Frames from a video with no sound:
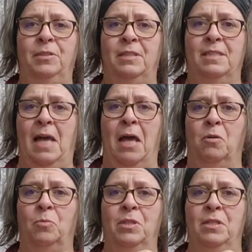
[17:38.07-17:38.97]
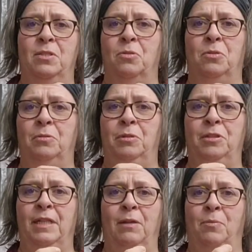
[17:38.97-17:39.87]
designer ones, or you
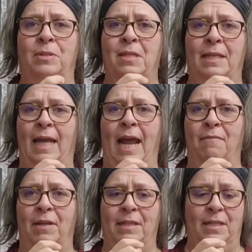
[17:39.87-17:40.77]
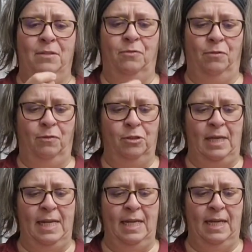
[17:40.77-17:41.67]
can get ones like they have like this for the first
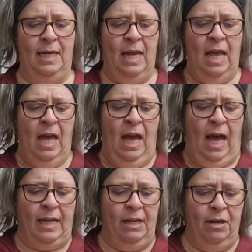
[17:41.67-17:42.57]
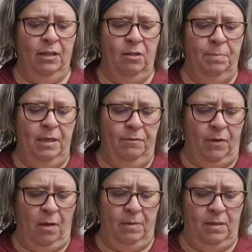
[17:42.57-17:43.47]
aid kit. I carry a little bit
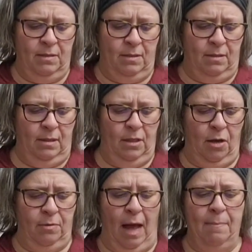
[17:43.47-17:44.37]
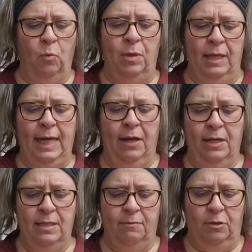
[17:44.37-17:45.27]
of, just, you know, I'm the one that
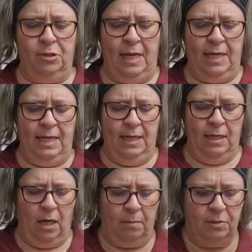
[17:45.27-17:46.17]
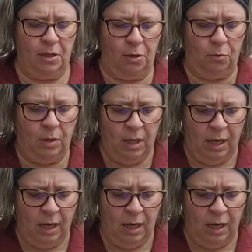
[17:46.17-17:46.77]
carries the first aid kit, so